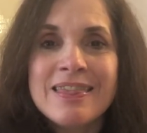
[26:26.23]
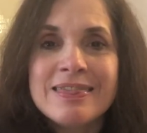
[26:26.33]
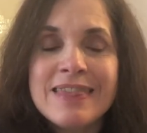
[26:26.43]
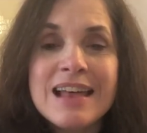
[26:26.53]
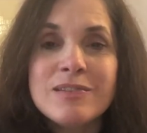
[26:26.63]

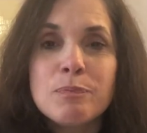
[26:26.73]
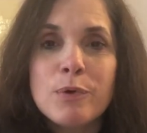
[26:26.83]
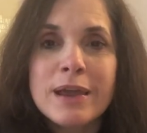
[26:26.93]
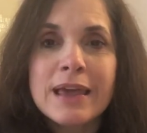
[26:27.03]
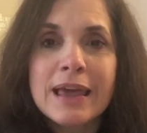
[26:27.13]
That's
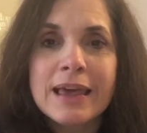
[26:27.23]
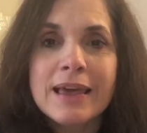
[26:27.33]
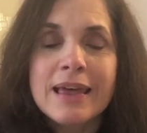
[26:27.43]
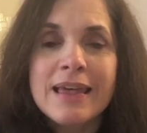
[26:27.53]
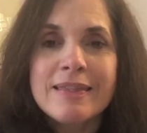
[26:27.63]
bringing
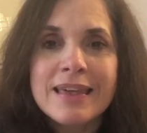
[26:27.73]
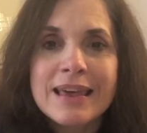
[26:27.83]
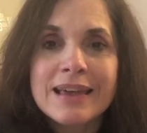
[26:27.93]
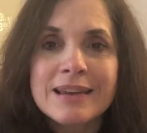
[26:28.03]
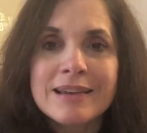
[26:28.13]
the
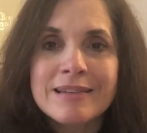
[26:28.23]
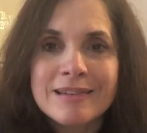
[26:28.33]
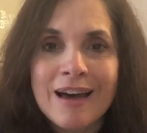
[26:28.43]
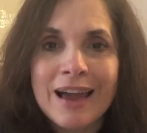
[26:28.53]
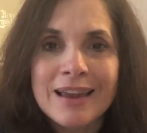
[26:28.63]
end in
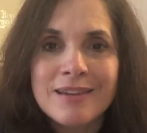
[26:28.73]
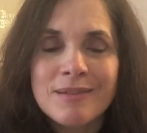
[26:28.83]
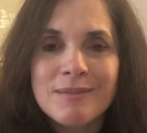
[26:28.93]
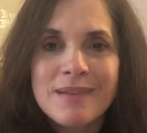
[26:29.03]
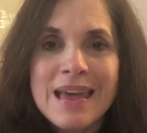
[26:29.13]
sight.
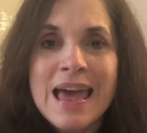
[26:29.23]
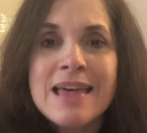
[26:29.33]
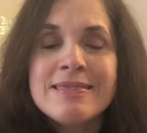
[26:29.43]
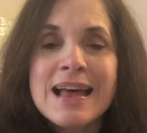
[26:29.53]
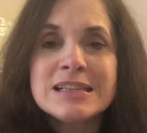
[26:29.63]

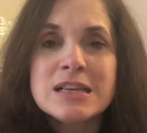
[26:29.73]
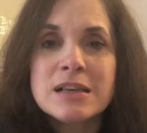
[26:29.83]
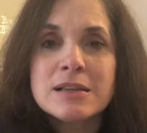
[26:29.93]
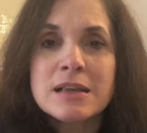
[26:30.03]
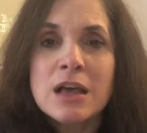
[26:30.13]
That's a
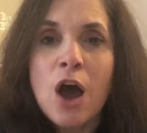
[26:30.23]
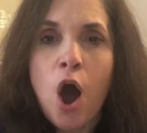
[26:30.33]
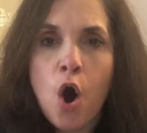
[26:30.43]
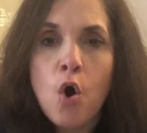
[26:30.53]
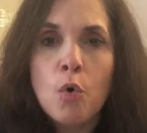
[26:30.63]

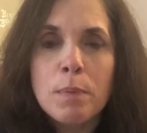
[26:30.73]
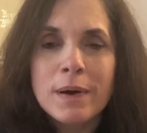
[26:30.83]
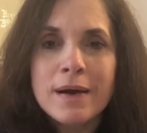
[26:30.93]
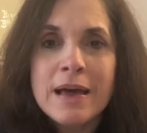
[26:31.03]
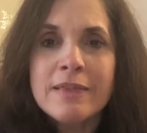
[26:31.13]
hope
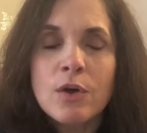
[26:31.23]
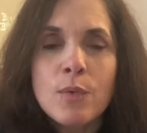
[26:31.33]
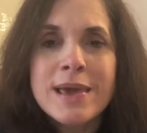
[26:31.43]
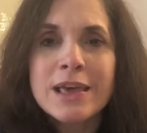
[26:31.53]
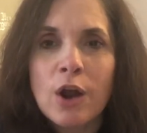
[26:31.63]
that we
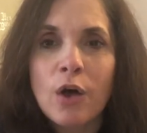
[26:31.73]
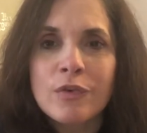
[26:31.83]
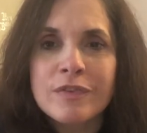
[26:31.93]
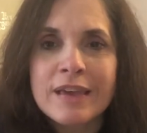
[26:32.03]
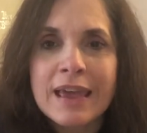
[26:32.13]
can all
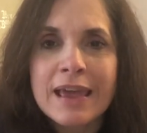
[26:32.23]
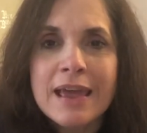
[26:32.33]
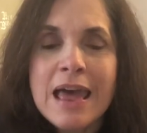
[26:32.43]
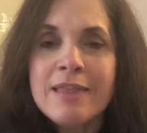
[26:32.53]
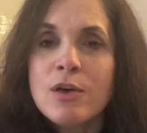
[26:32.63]
see,
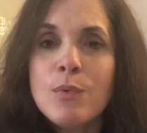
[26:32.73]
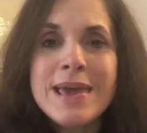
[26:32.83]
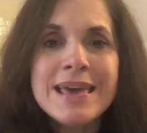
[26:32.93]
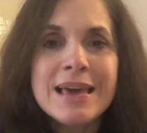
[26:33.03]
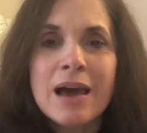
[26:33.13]
that we
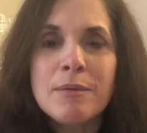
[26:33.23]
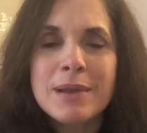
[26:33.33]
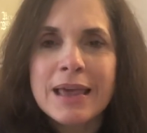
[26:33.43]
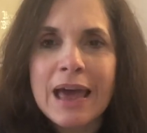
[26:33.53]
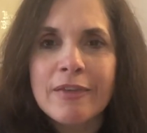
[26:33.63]
can come
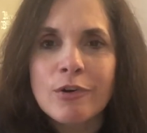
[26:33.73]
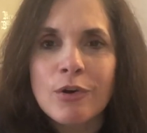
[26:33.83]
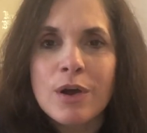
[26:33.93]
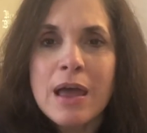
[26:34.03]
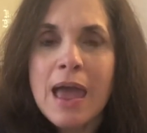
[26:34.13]
together
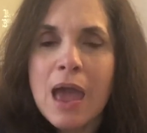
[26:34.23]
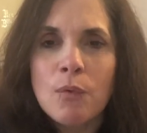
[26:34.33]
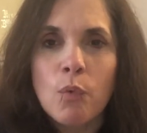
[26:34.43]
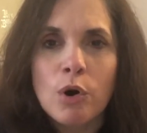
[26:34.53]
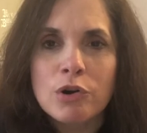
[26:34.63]
and
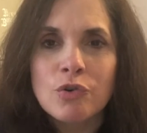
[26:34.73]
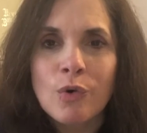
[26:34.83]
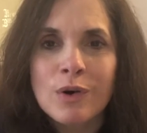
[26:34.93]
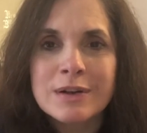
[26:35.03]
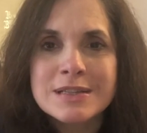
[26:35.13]
work
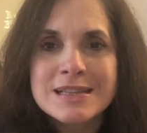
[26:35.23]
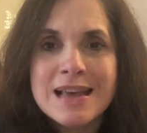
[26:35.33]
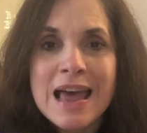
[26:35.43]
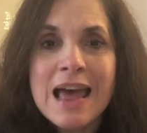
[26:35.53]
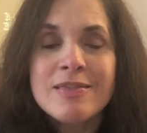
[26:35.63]
towards,
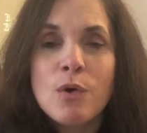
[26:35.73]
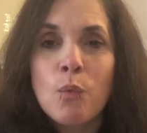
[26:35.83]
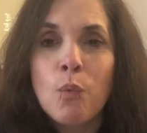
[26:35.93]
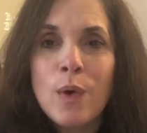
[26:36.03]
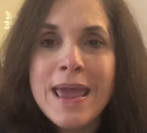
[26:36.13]

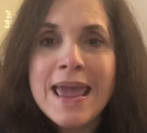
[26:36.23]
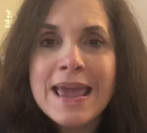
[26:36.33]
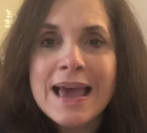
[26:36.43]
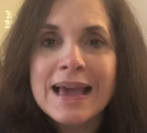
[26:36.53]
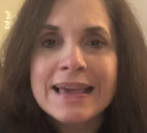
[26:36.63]
that
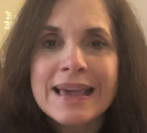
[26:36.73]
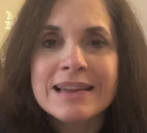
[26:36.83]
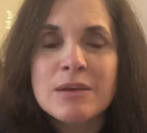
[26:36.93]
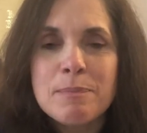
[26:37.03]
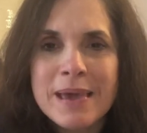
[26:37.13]
we get
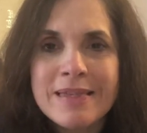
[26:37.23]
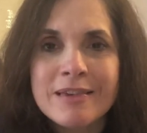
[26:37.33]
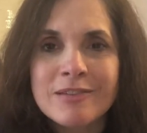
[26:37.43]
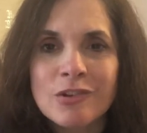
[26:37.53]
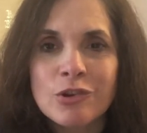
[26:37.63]
to be the
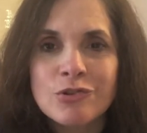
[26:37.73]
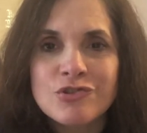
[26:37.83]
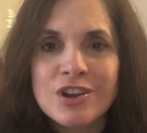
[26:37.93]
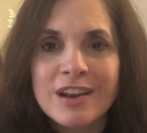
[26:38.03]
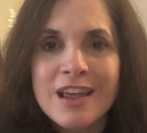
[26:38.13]

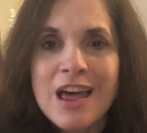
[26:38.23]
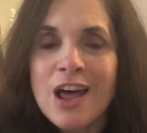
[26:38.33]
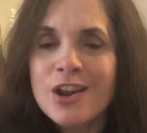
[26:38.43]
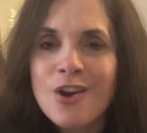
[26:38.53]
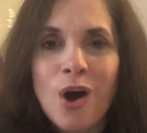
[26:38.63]
solution,
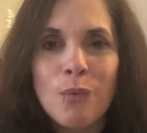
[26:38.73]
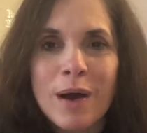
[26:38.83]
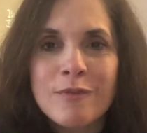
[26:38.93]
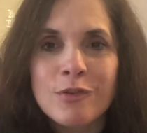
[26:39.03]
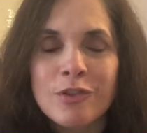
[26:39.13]
not
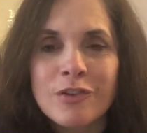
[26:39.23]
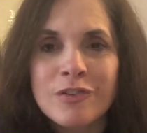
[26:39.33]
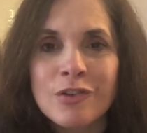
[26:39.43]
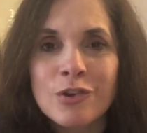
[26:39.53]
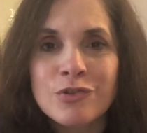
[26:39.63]
wait for the
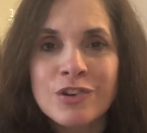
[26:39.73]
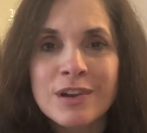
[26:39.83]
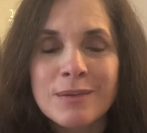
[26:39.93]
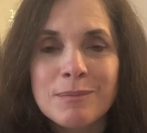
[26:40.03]
solution,